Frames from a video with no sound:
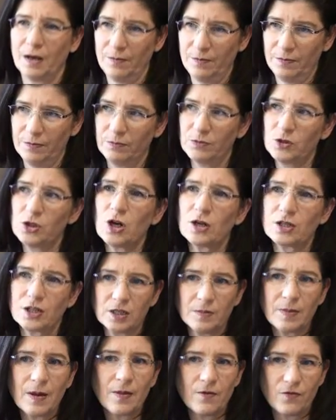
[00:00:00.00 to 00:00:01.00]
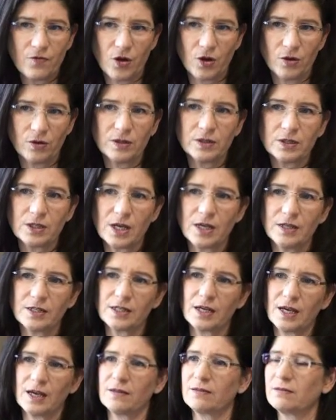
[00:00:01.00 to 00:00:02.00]
Yeah, talk to them on the phone and
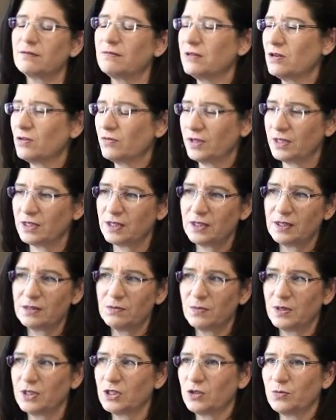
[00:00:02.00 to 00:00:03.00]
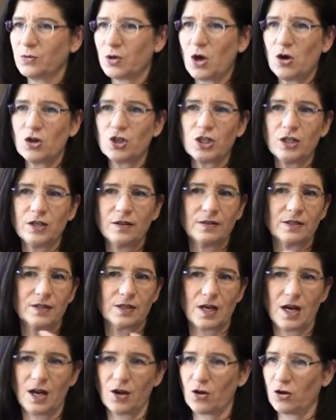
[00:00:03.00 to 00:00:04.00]
say, you know, this is the coaching, this is
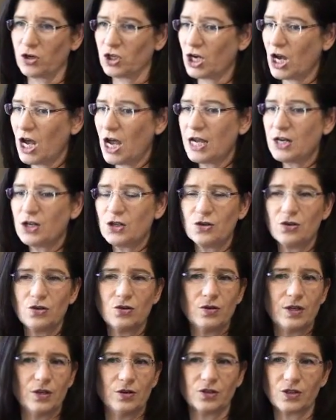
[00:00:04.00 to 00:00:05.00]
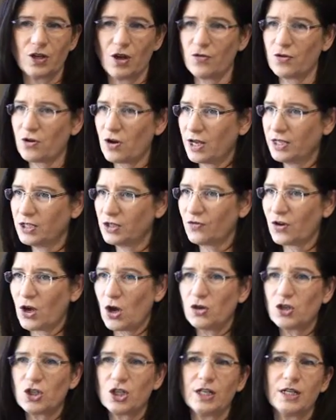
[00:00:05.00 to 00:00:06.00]
the kind of coaching I do, here's other kinds of
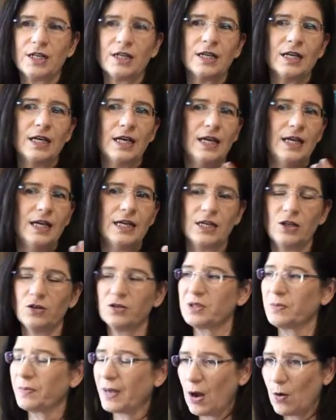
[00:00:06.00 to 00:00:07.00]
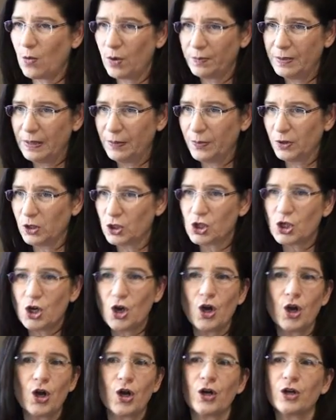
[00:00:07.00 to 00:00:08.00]
coaching, here's about what people
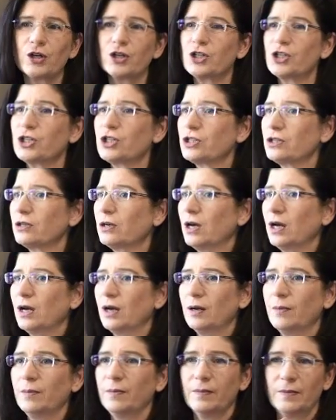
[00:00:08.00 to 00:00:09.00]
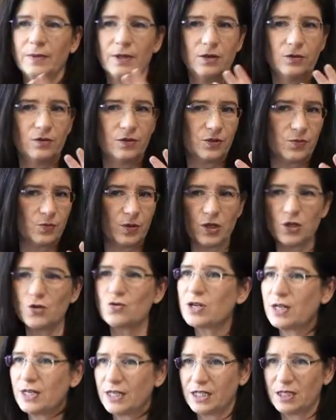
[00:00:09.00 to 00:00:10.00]
charge, here's what you
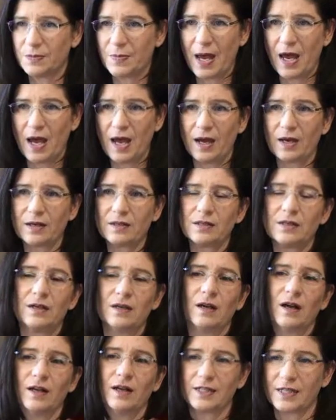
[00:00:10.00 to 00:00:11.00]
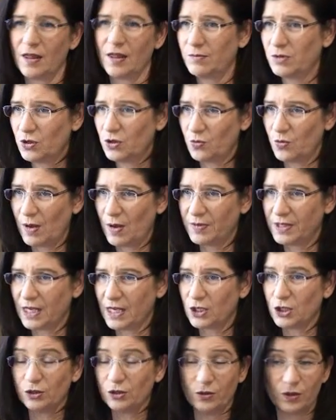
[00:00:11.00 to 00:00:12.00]
can expect. I'll send them to the
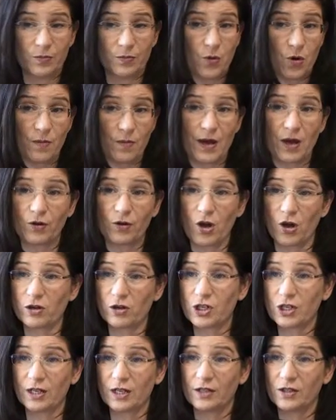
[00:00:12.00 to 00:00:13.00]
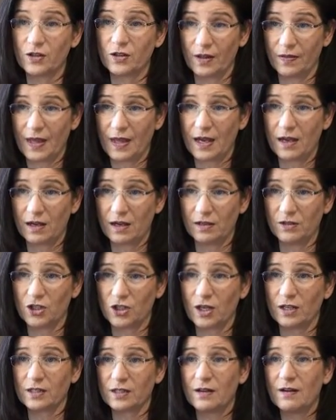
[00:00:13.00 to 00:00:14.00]
website to learn more about coaching so that they can
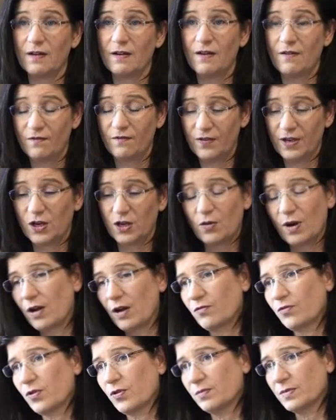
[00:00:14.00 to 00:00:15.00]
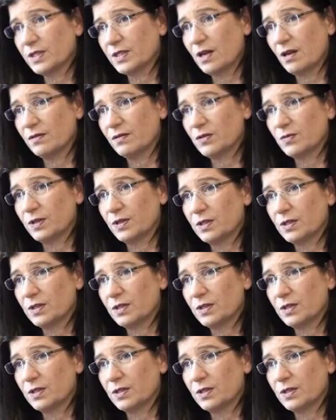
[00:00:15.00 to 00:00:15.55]
just figure out for themselves